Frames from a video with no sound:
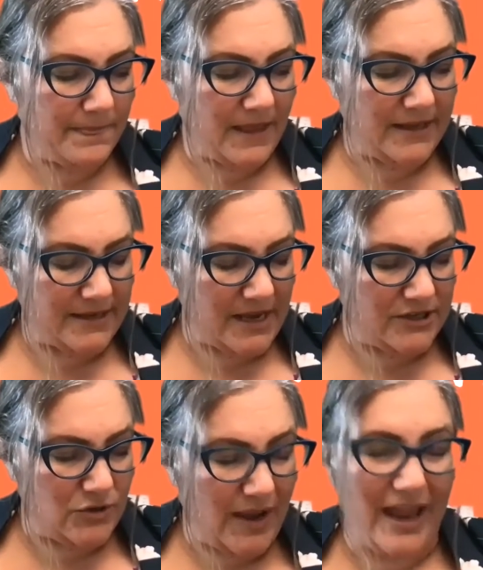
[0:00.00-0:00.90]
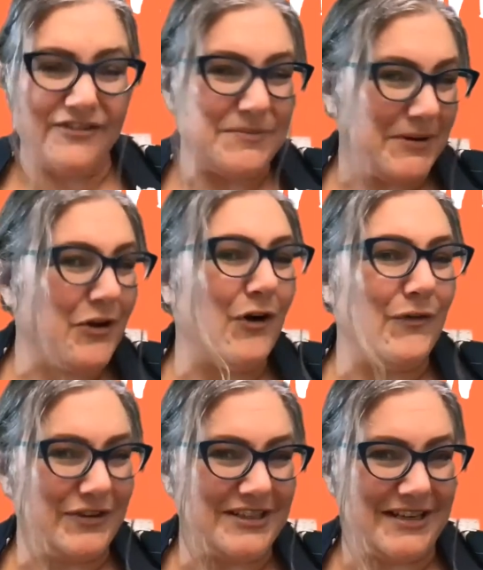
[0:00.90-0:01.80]
you have to be
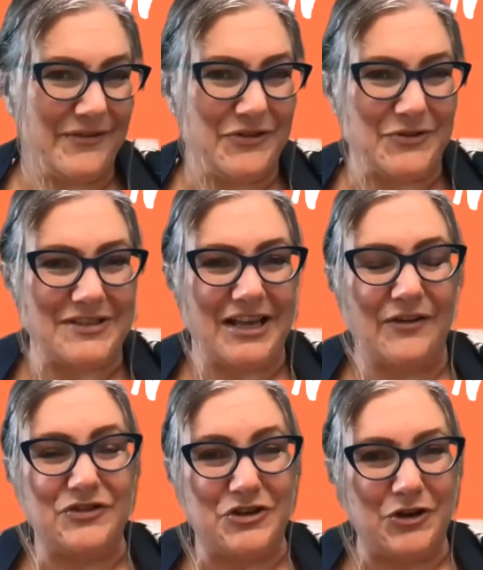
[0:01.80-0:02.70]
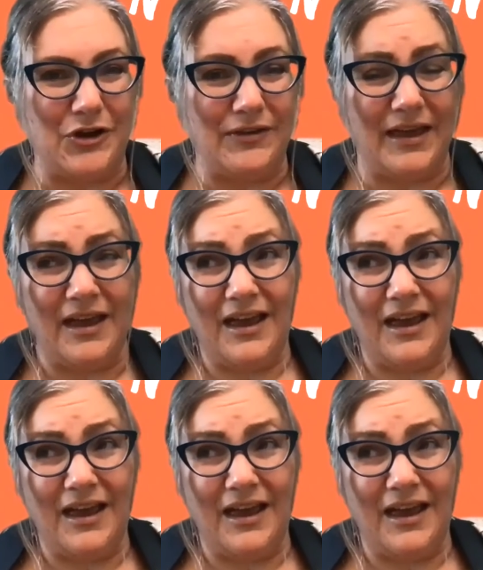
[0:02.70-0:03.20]
confident enough in yourself to know that